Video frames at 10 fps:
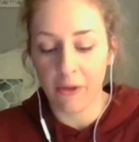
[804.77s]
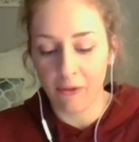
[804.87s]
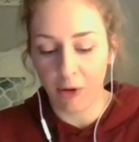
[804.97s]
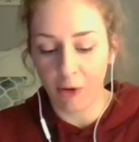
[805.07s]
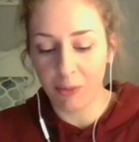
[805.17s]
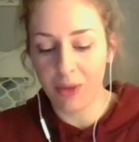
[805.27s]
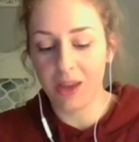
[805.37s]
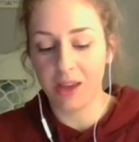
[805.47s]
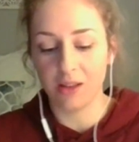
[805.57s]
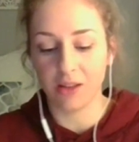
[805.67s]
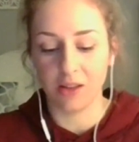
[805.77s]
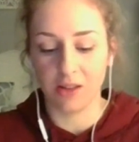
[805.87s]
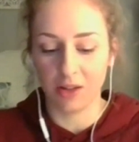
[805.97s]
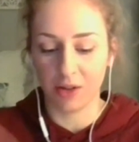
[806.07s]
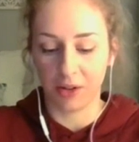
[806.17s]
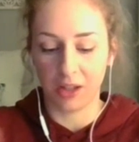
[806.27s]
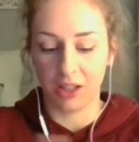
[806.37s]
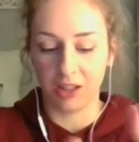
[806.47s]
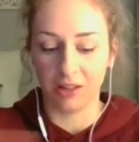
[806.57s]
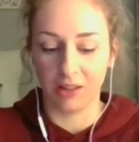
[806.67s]
involvement into
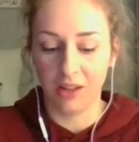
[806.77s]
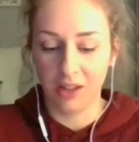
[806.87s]
turning,